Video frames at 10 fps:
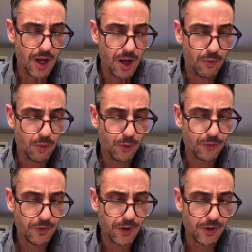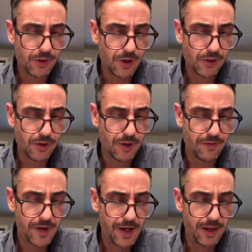rules for construction of
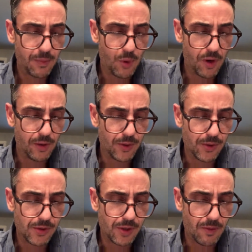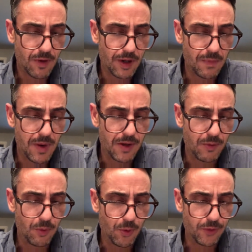heating boilers, recommended
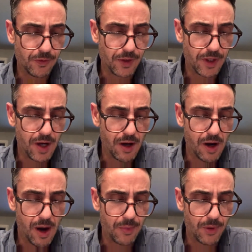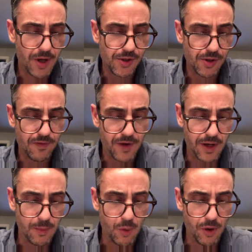rules for the care and operation of
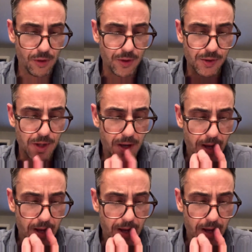heating boilers,